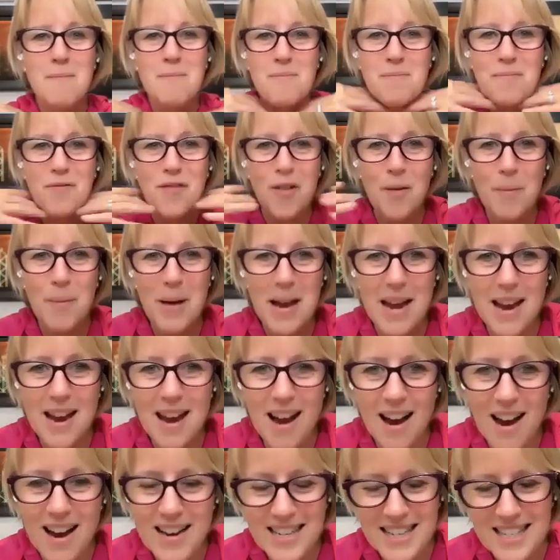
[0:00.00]
for me,
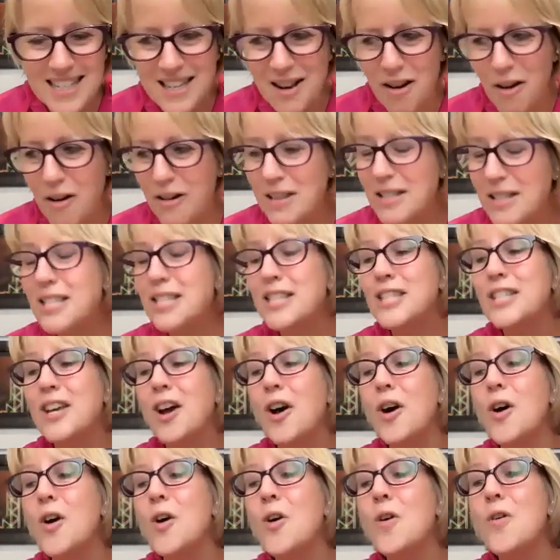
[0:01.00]
I just got
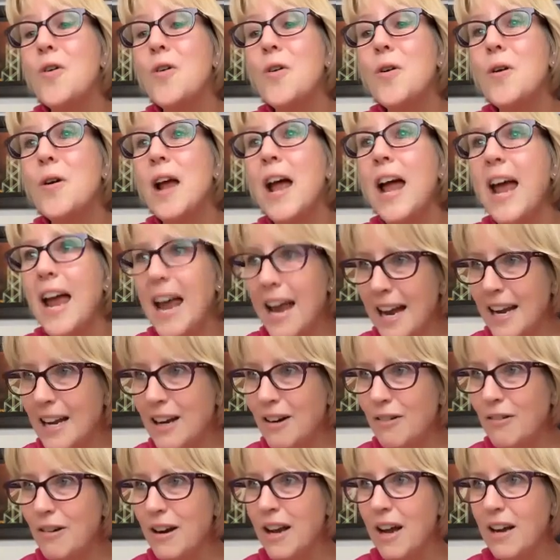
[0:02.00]
so
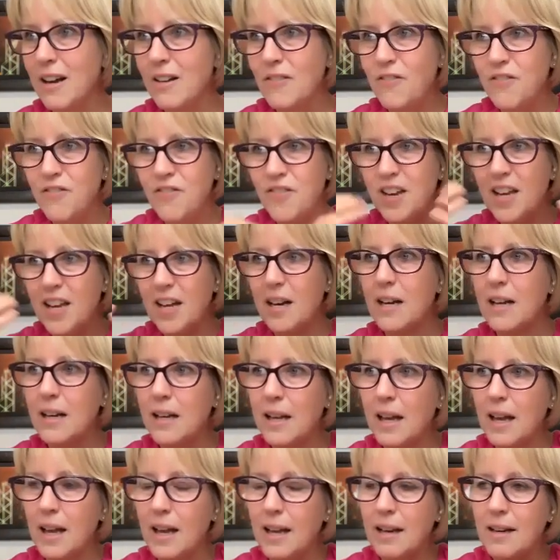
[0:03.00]
angry. I could feel it,
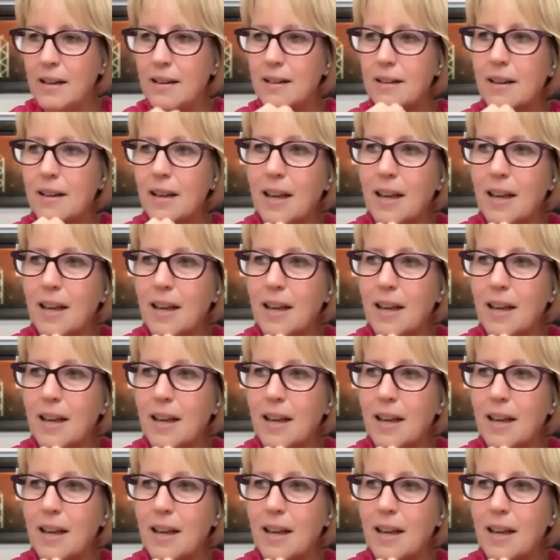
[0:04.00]
and